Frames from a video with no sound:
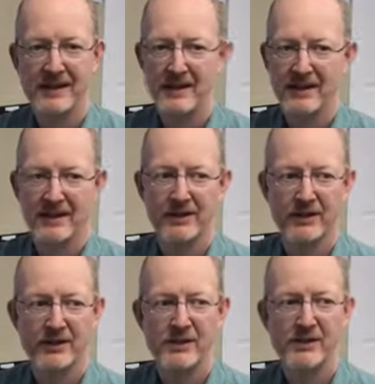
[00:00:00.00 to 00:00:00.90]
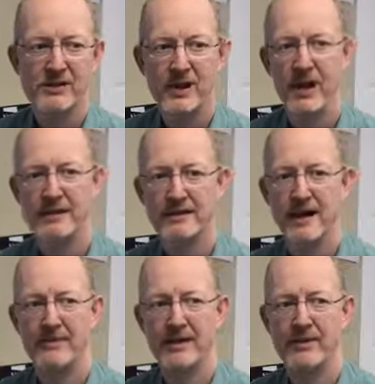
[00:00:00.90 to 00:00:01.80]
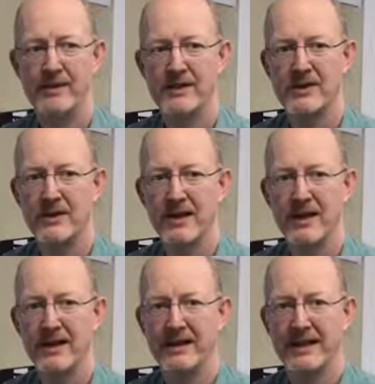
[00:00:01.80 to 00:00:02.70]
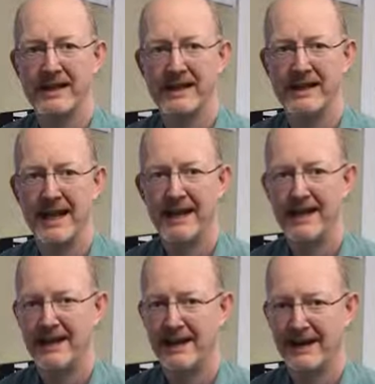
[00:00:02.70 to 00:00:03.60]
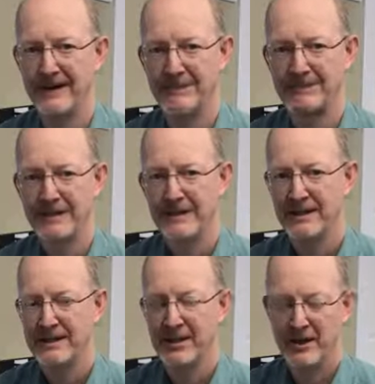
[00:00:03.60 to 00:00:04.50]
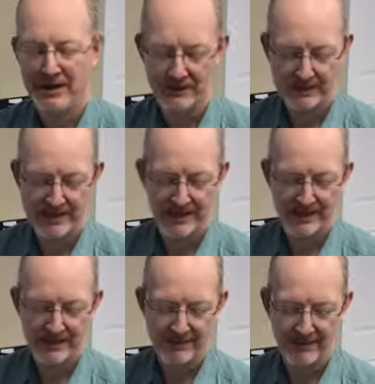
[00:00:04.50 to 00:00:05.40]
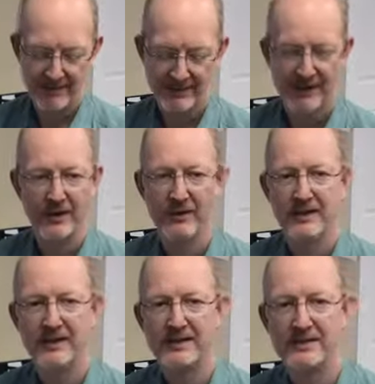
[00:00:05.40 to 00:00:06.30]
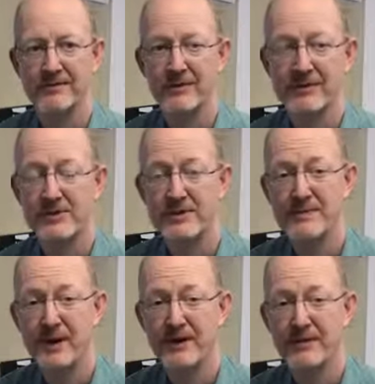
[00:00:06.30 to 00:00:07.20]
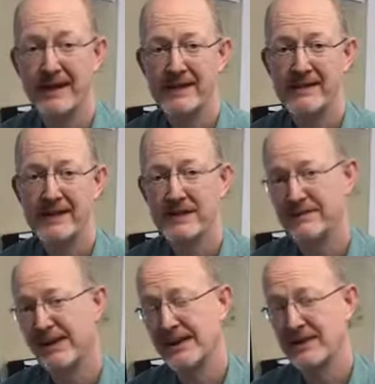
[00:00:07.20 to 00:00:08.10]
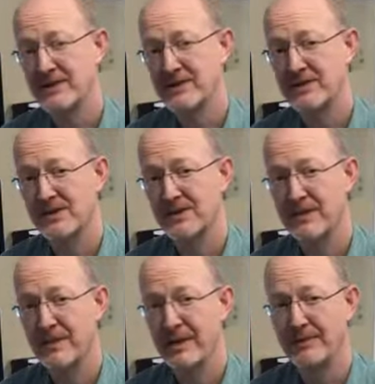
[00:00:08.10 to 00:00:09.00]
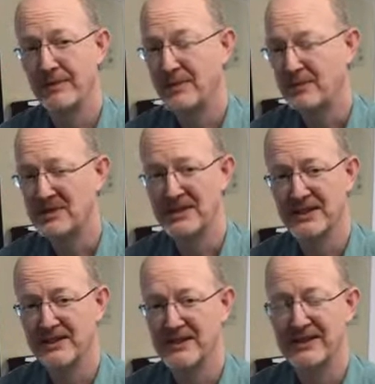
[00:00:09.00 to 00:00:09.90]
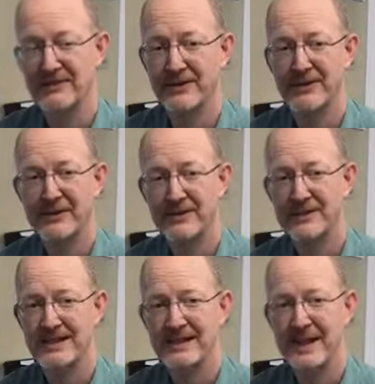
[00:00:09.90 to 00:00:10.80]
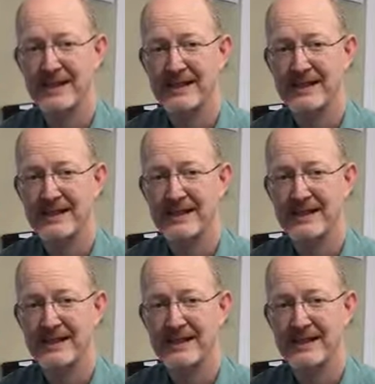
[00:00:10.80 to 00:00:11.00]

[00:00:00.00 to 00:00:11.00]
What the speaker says: You can choose a hot topic. What's going on in the day? You know, we did a couple of years ago. We did some first responder mazes. In fact, those have still been popular. We're still doing a few of those today.